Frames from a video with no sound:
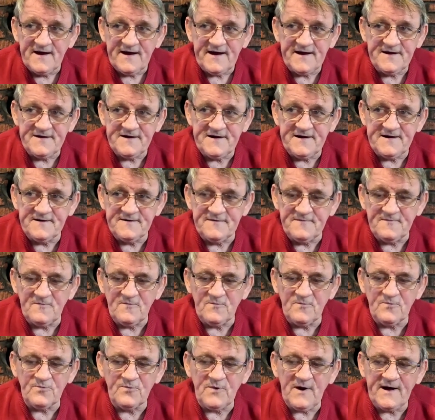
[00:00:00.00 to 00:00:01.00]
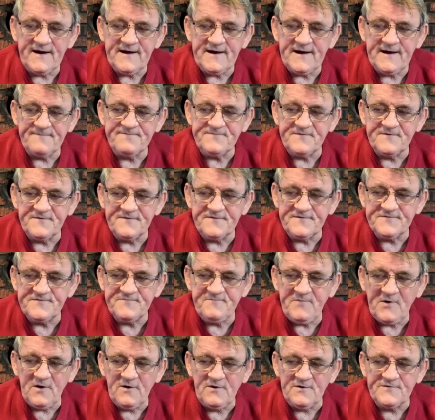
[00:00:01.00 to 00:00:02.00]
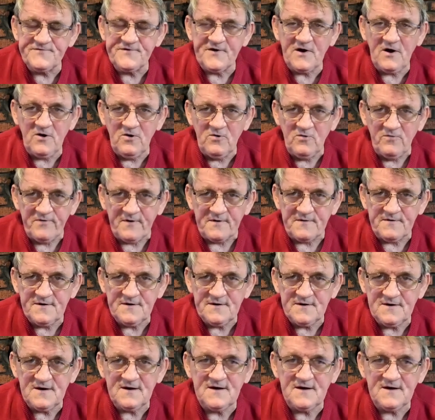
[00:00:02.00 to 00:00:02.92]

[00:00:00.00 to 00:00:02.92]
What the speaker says: And then right after the spawn's over,